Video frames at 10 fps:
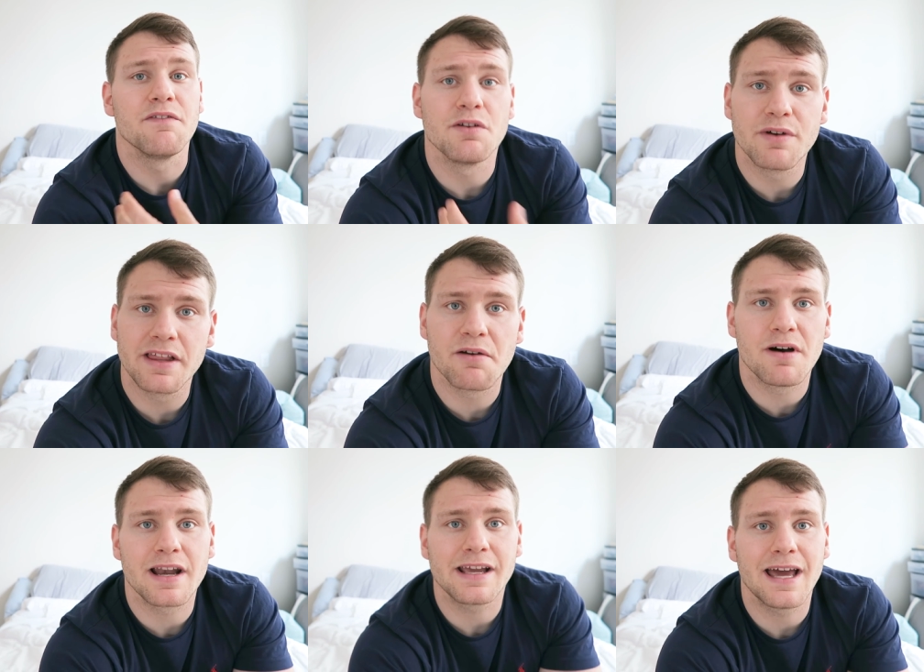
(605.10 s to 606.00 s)
If you really
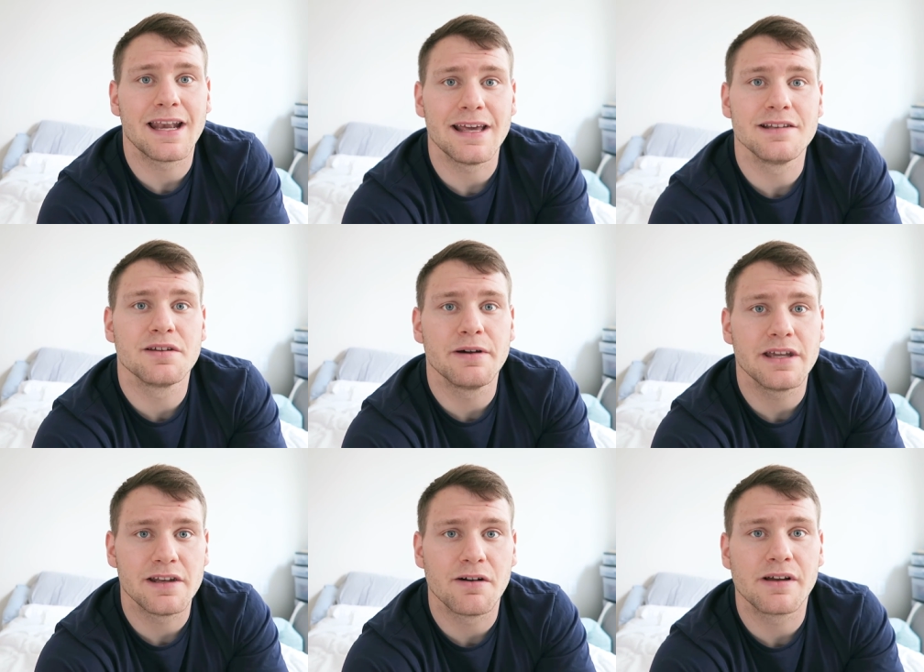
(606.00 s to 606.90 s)
wanna get into it,
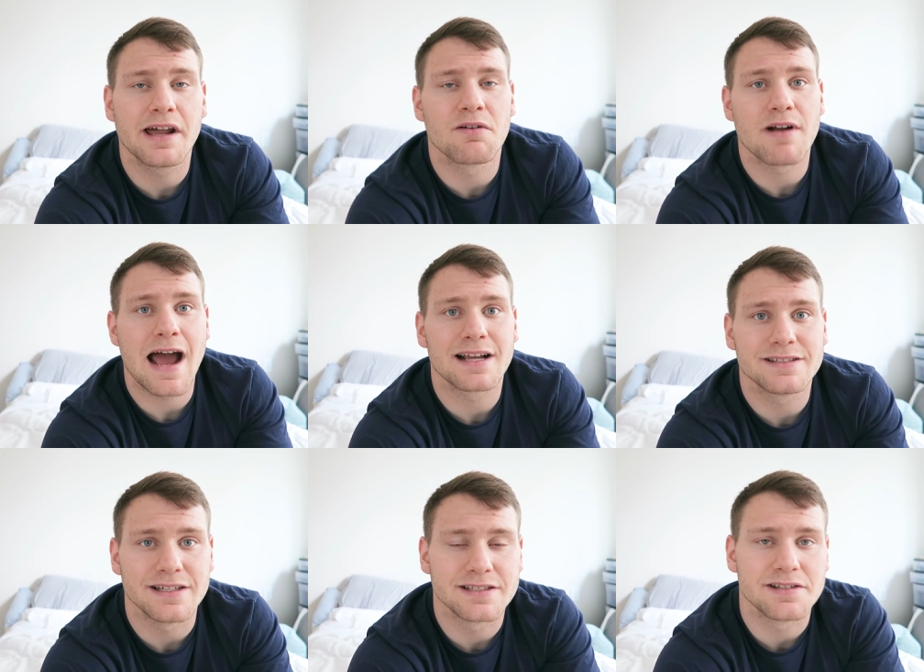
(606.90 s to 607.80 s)
you know, get a rack
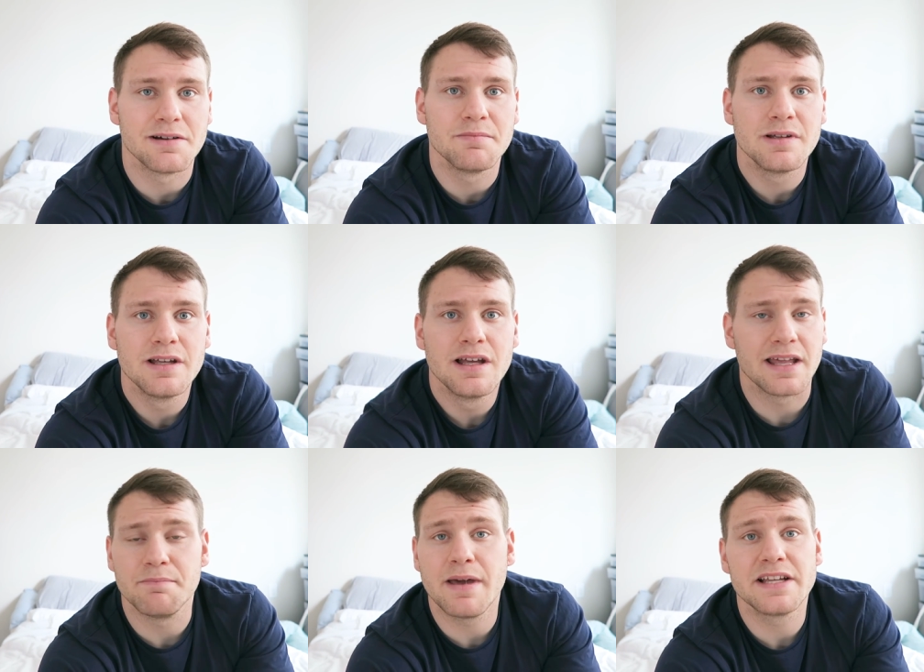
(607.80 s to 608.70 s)
system.
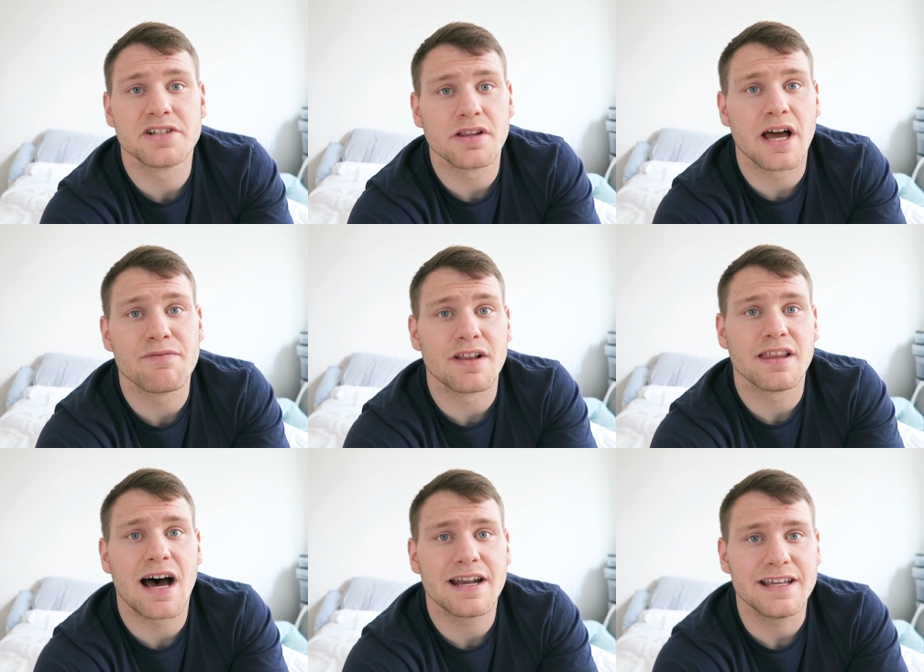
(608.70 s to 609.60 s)
It makes your life a
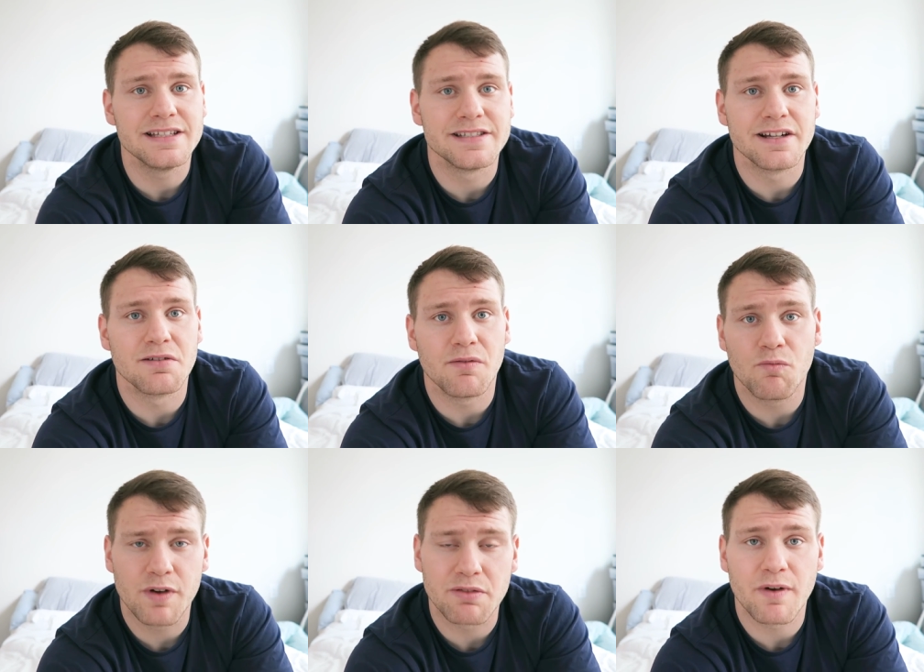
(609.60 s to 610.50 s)
lot easier
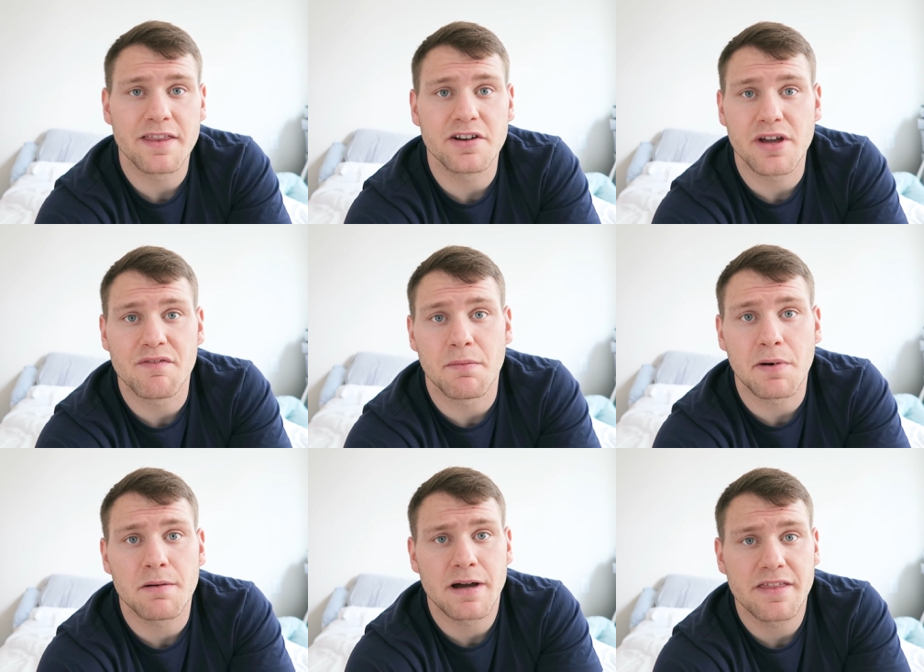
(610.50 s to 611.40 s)
with whether you have a
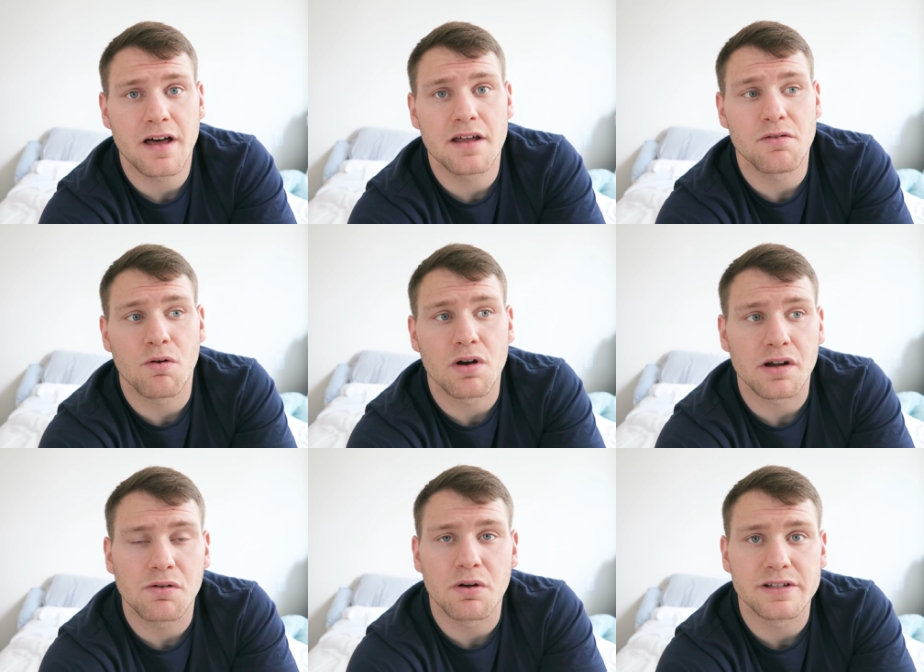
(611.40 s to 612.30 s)
ball python or
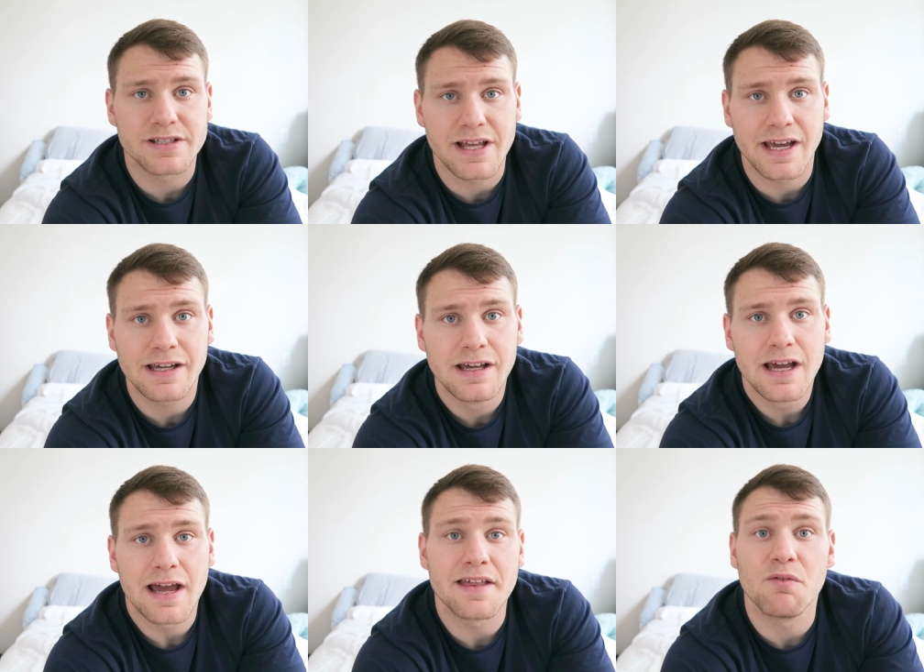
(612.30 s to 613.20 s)
a corn snake.
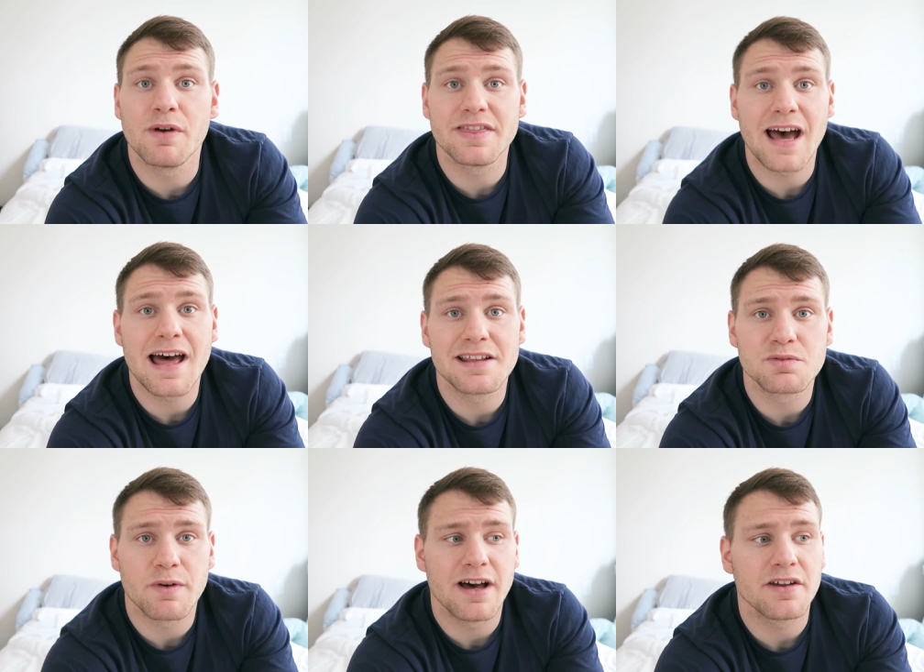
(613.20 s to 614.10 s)
And then with that
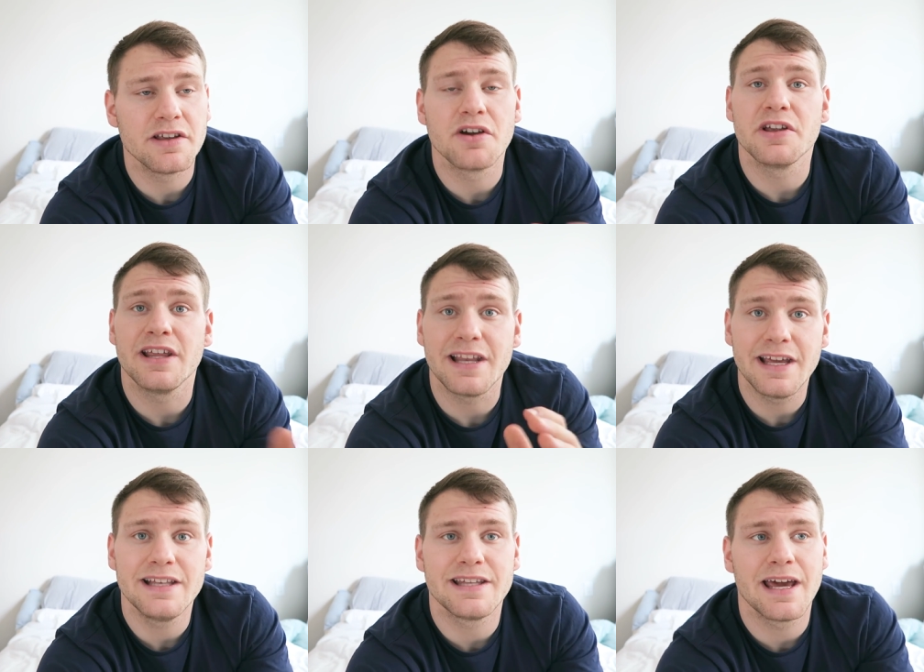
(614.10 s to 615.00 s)
as well, you know, you need
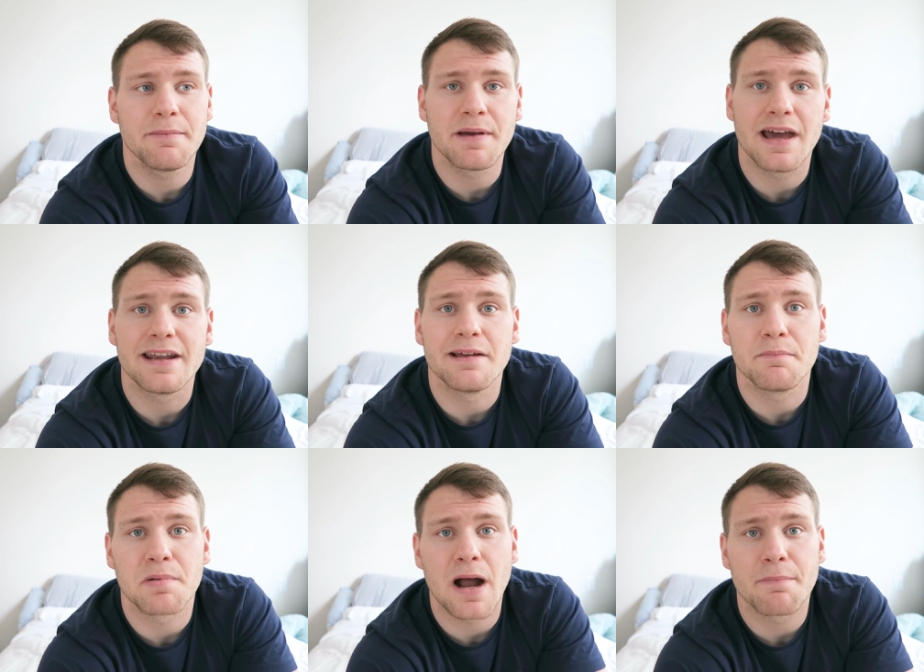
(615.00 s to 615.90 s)
heat tape and a
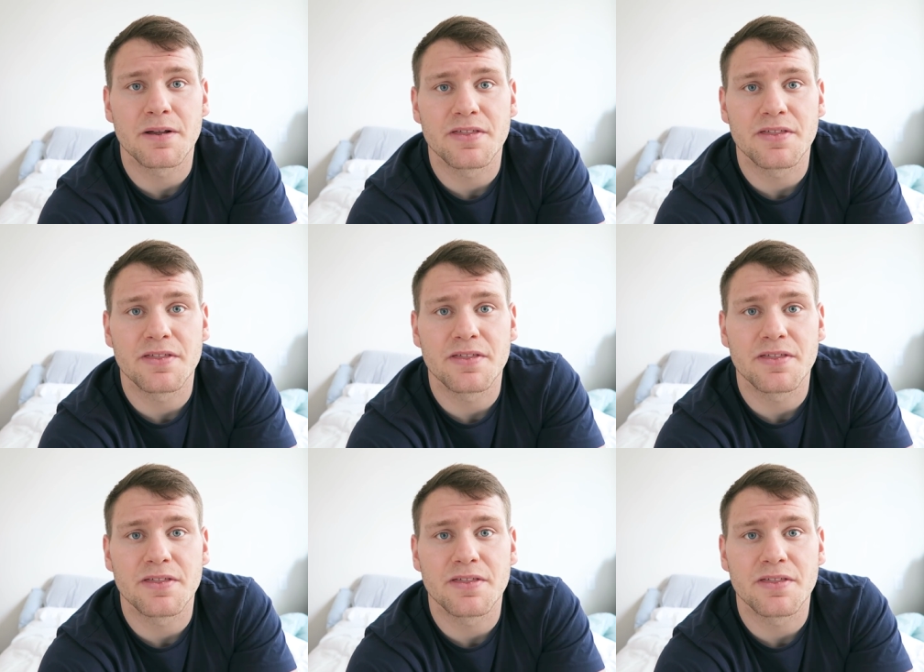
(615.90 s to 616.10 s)
proper